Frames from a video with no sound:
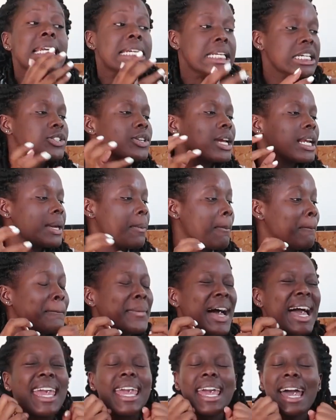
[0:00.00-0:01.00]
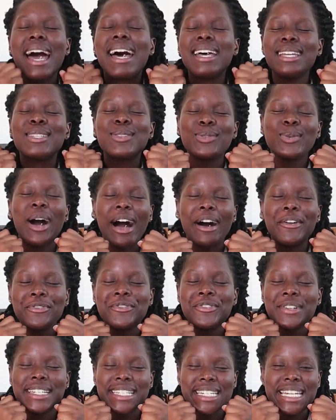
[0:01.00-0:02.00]
Literally, my hands were
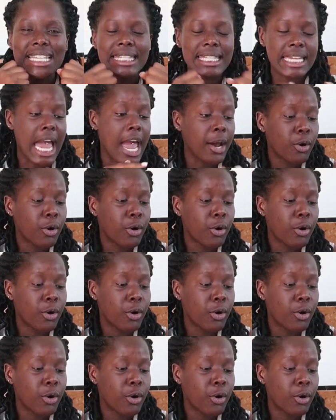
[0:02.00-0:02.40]
freezing.